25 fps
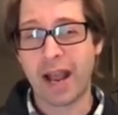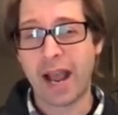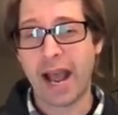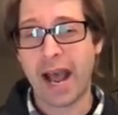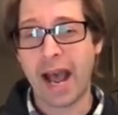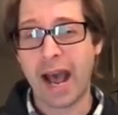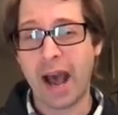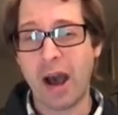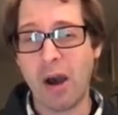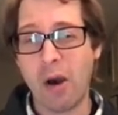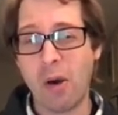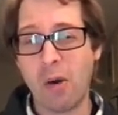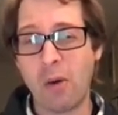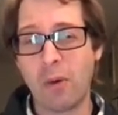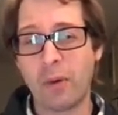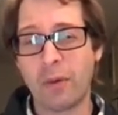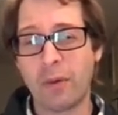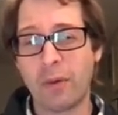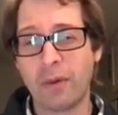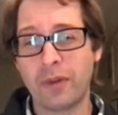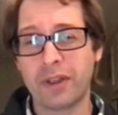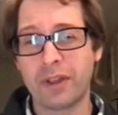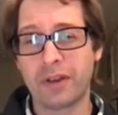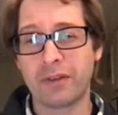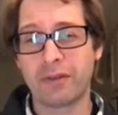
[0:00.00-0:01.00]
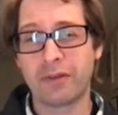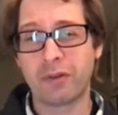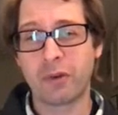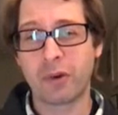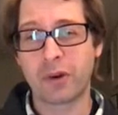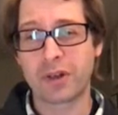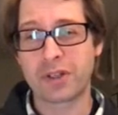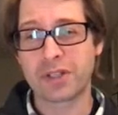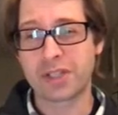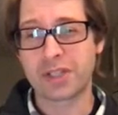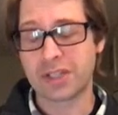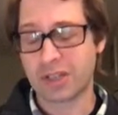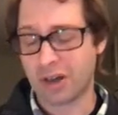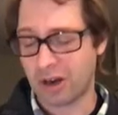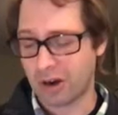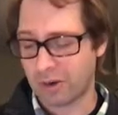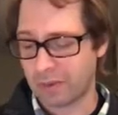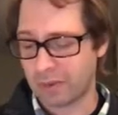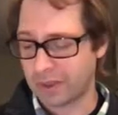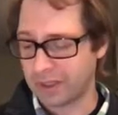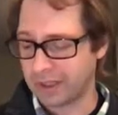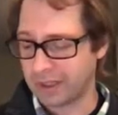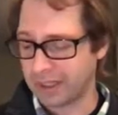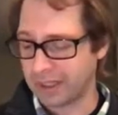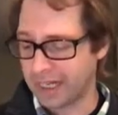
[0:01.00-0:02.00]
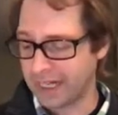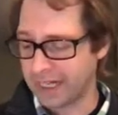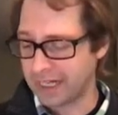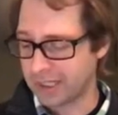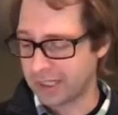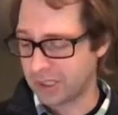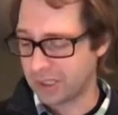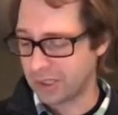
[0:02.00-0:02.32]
how the forces are related